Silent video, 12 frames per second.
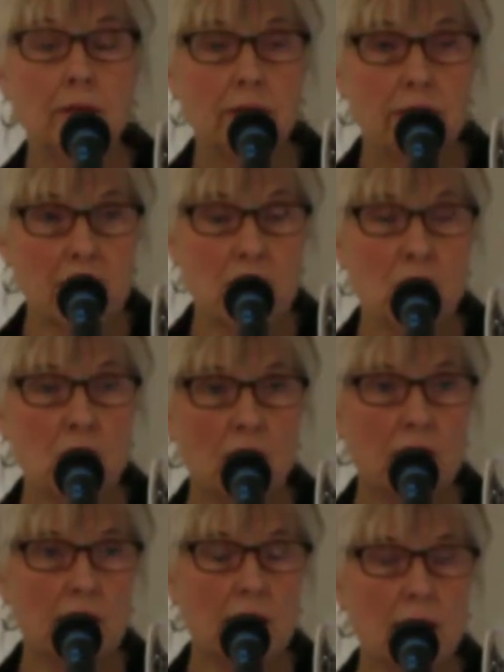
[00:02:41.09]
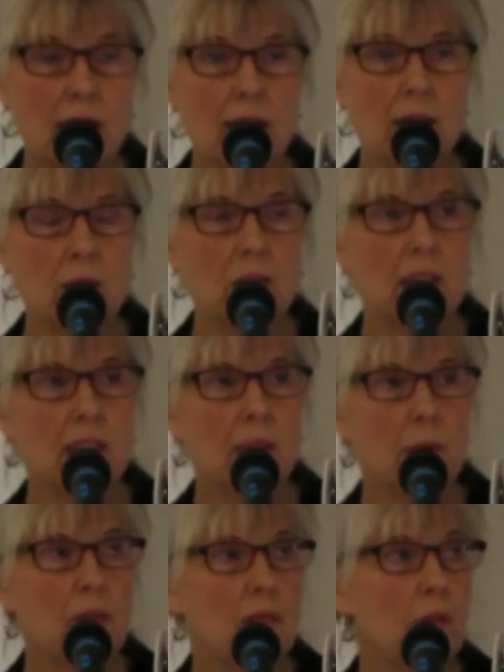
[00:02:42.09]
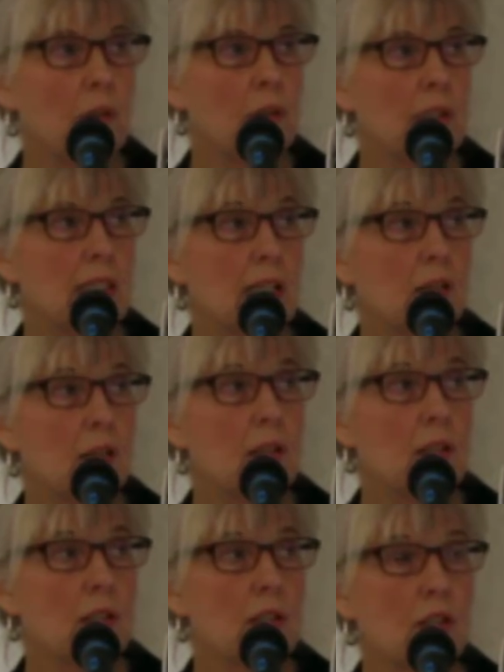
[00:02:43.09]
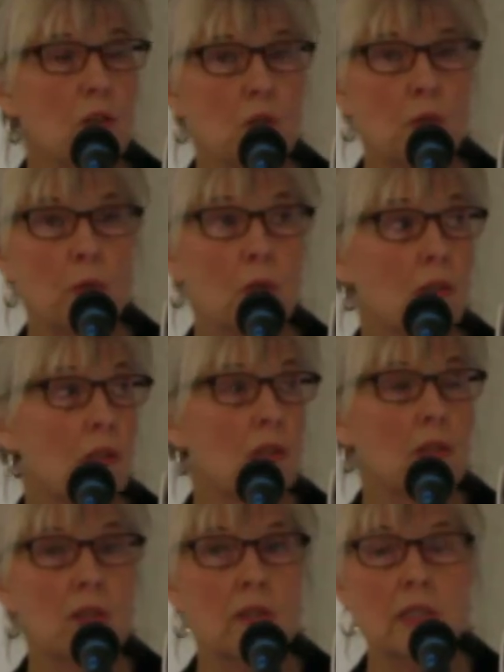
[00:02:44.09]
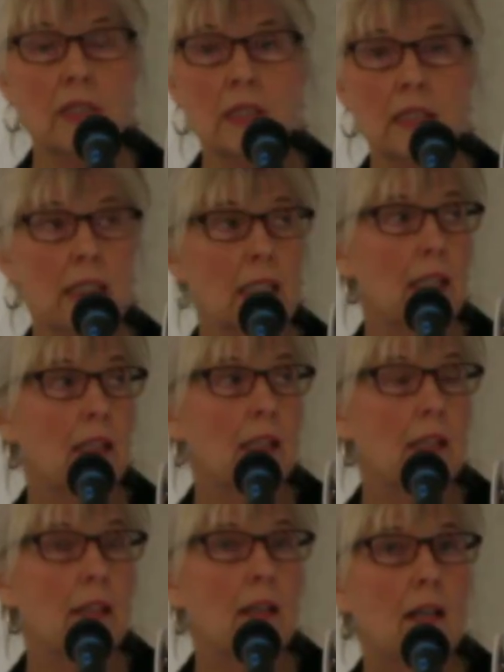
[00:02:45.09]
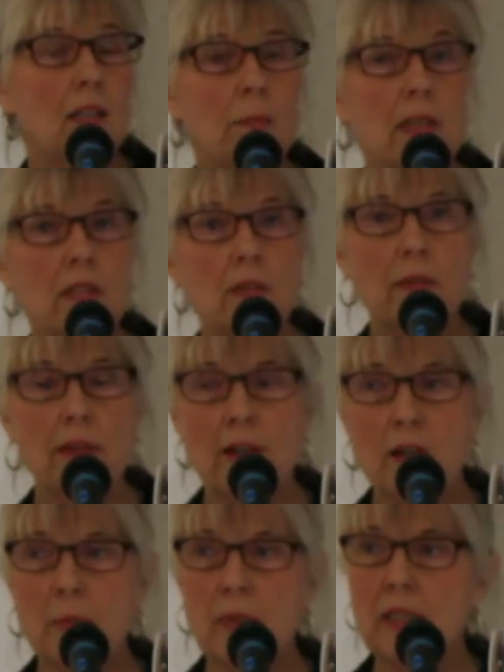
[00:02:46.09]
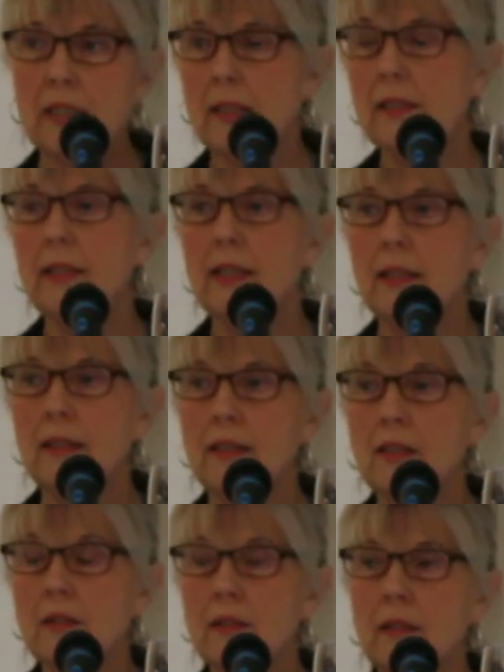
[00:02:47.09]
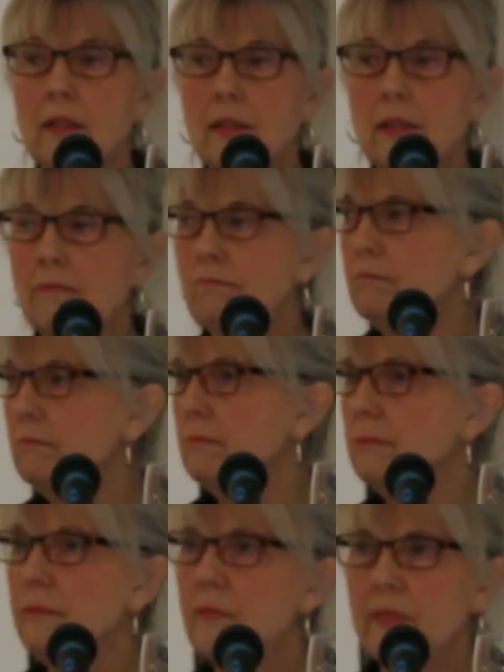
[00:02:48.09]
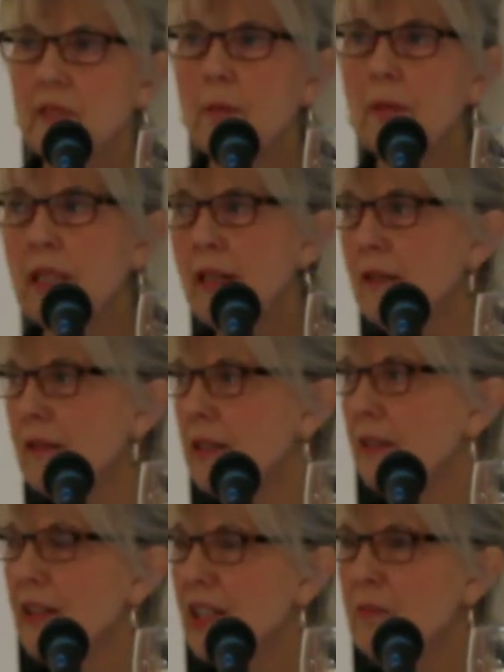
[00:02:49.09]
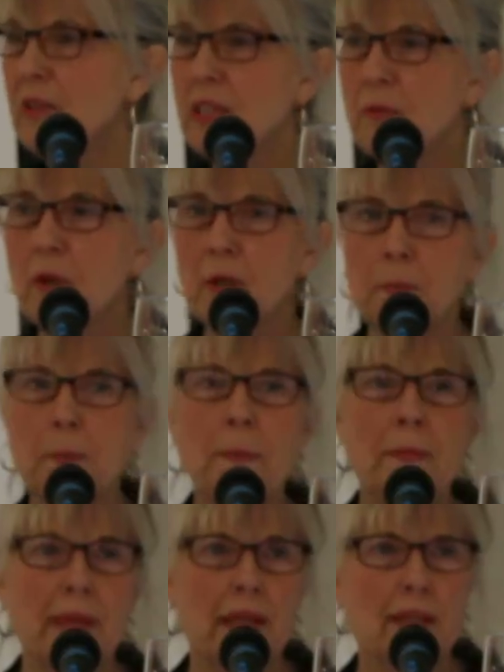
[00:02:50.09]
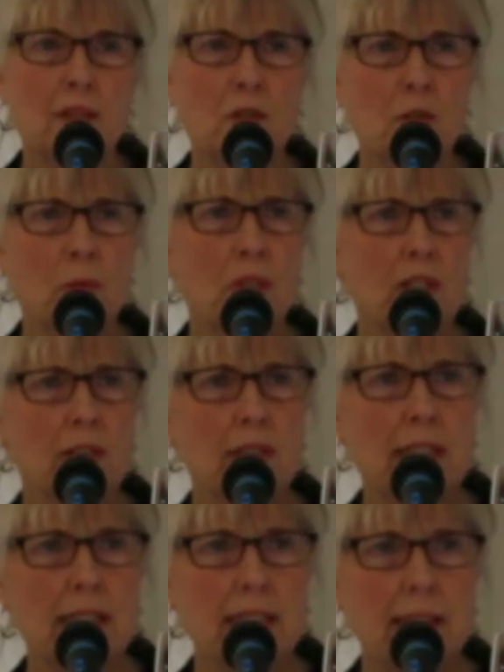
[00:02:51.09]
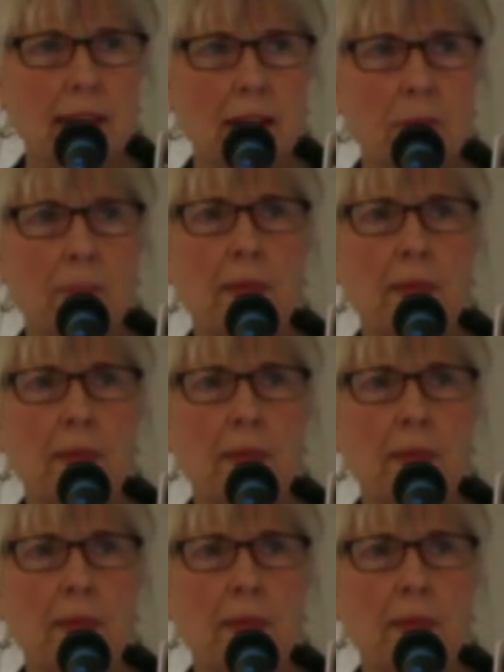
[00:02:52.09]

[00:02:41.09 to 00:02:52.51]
Physicians, psychiatrists, as we've heard, psychologists, social workers, nurses, occupational therapists, and somebody else, I think I missed one. Social workers, did I say that?